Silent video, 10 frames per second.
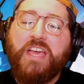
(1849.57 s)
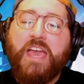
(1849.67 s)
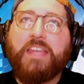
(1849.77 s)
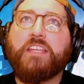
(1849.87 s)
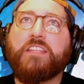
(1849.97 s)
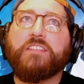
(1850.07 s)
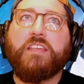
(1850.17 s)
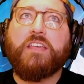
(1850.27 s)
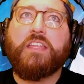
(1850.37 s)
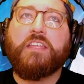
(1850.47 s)
And it
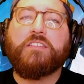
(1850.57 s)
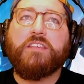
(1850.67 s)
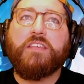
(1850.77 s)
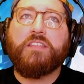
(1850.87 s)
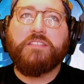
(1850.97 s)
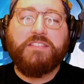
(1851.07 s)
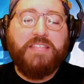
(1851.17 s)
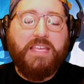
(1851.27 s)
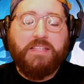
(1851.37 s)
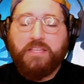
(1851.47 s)
is insane.